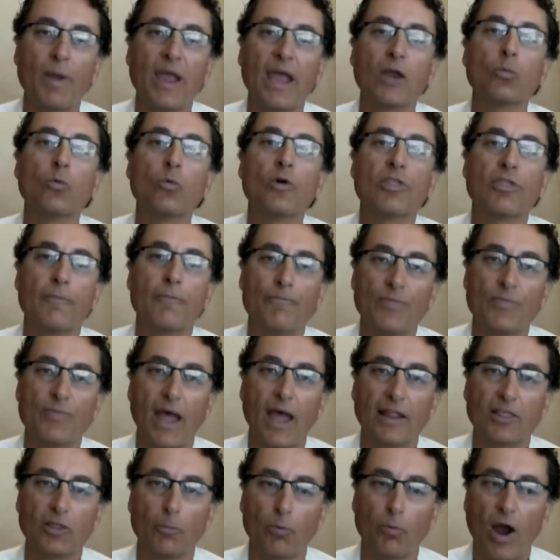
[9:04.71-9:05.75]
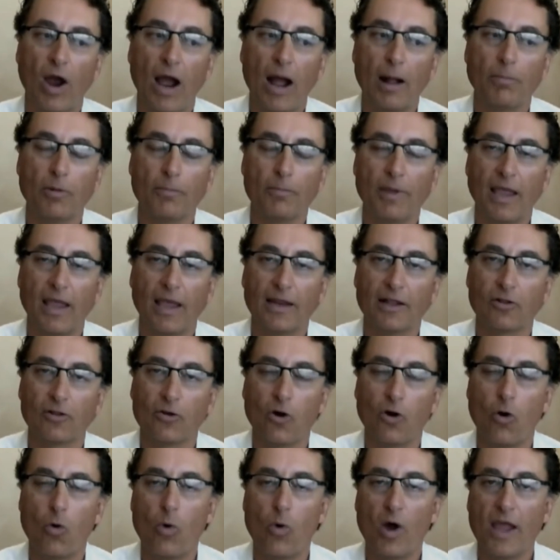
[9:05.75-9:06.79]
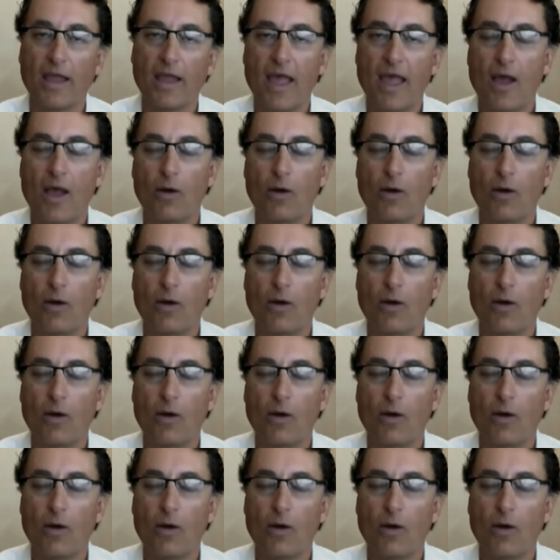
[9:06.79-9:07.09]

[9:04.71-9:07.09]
bandwidth at the problem and it'll go away.